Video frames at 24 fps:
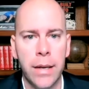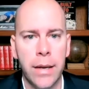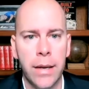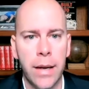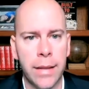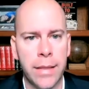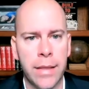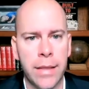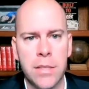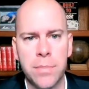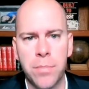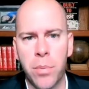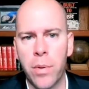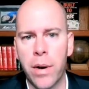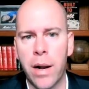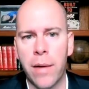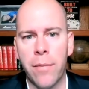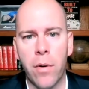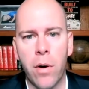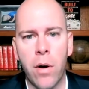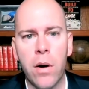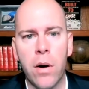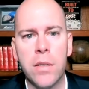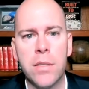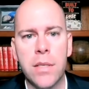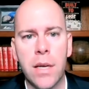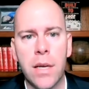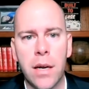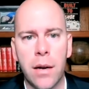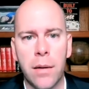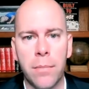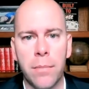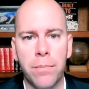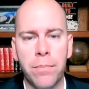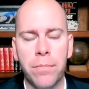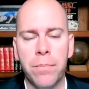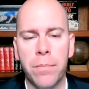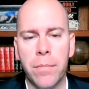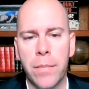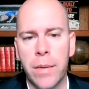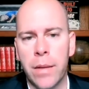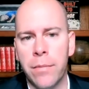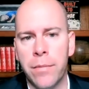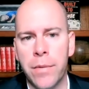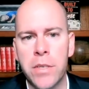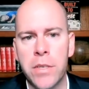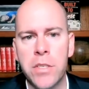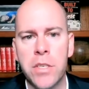At this point, I have a hard time
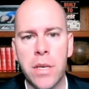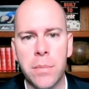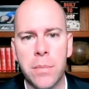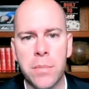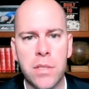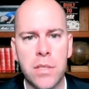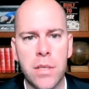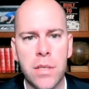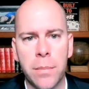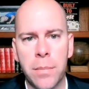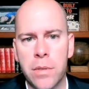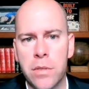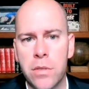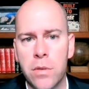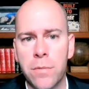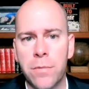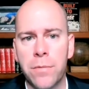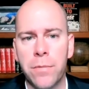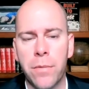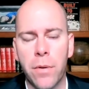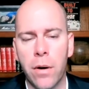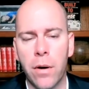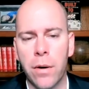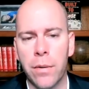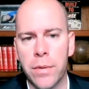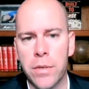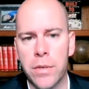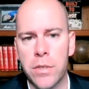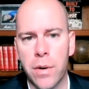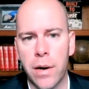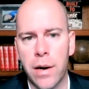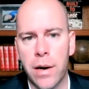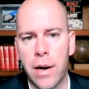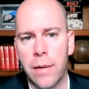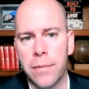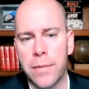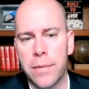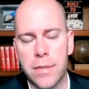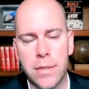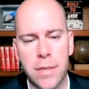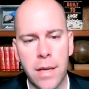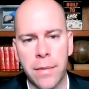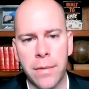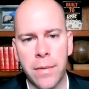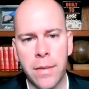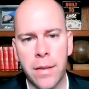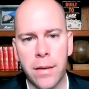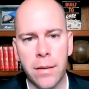envisioning him slipping too far in the draft, as
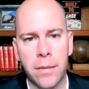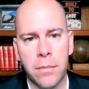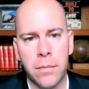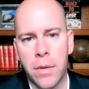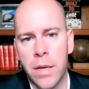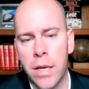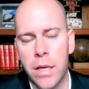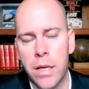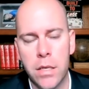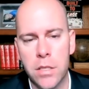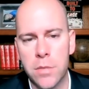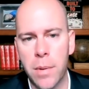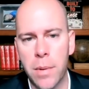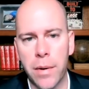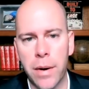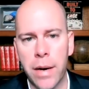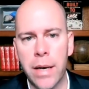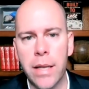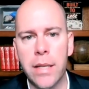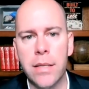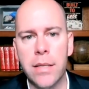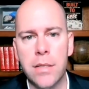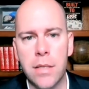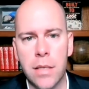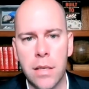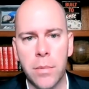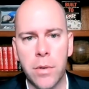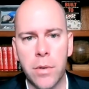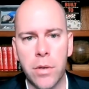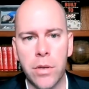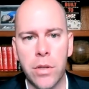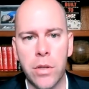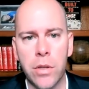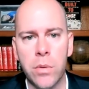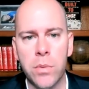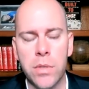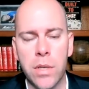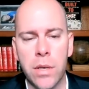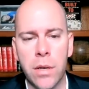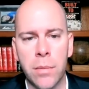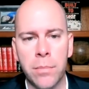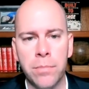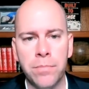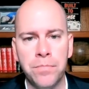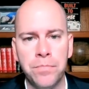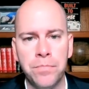I think just about any team could use him.